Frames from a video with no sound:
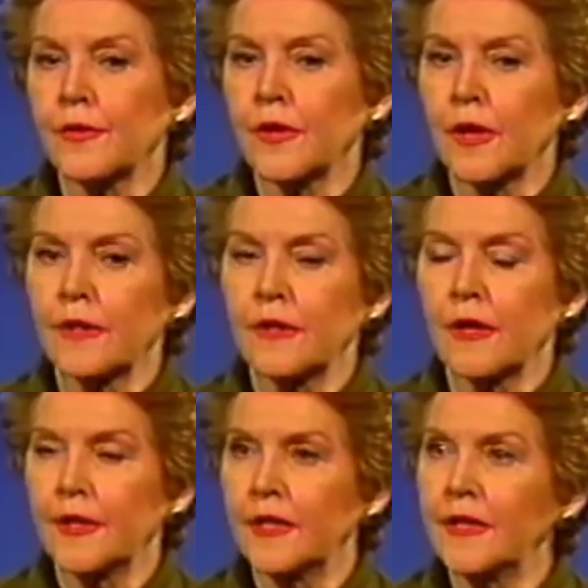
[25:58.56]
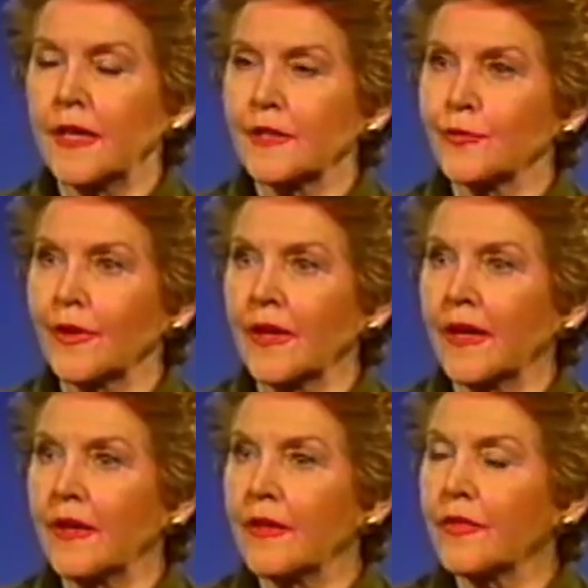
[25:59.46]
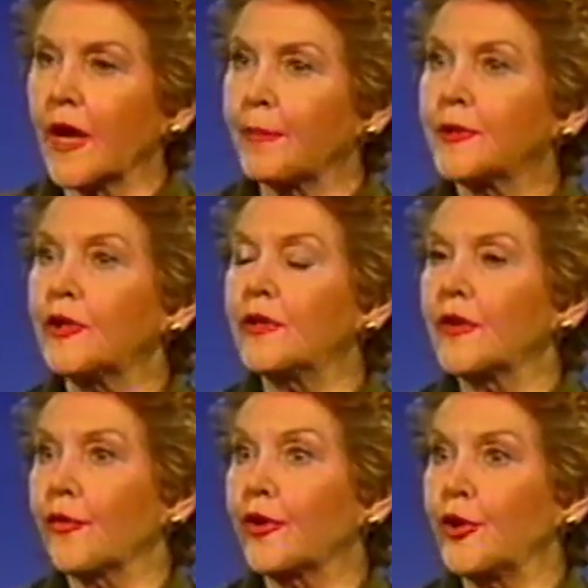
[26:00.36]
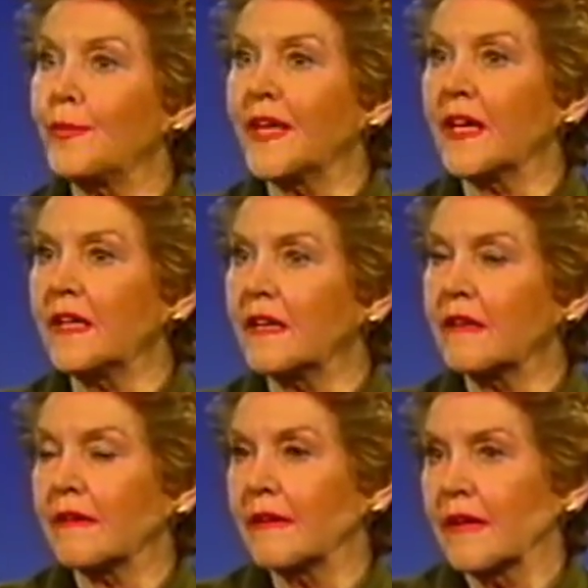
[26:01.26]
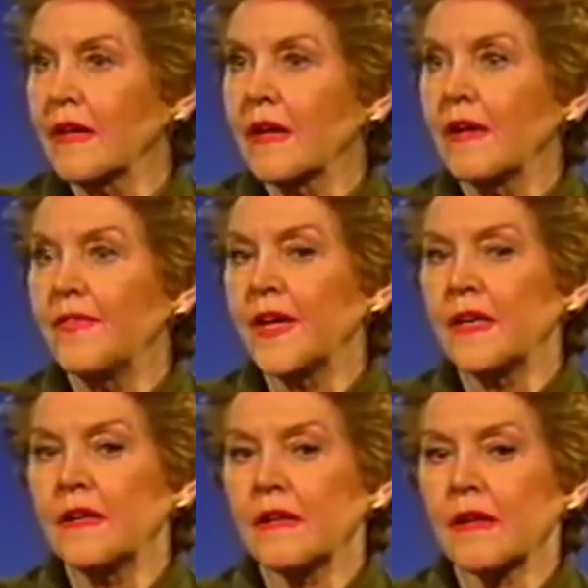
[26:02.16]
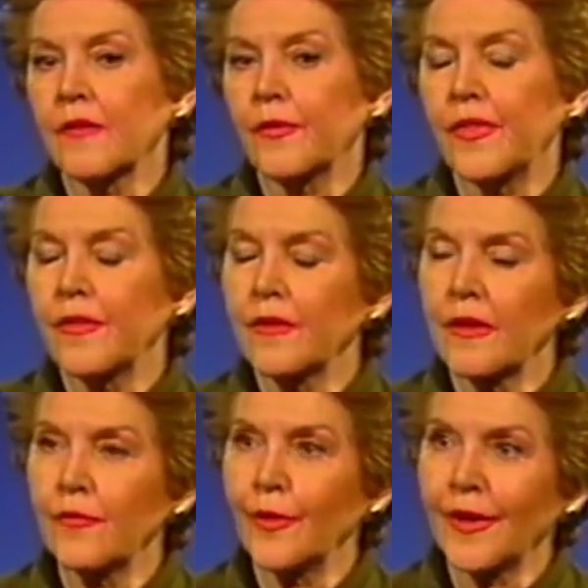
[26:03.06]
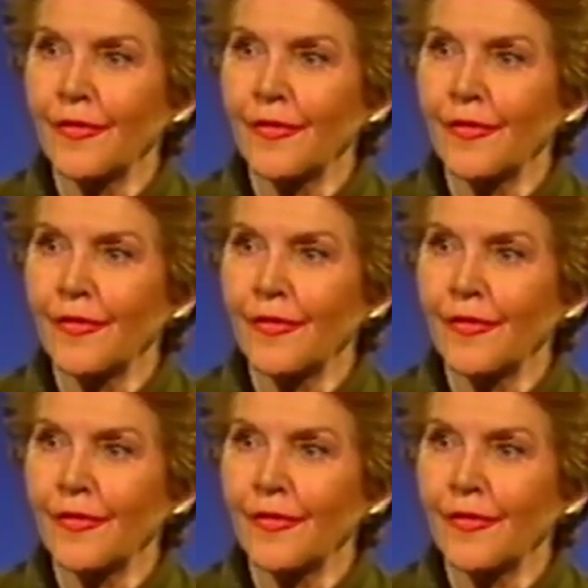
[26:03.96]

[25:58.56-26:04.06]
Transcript: an ending is really the opportunity for a new beginning, then if we can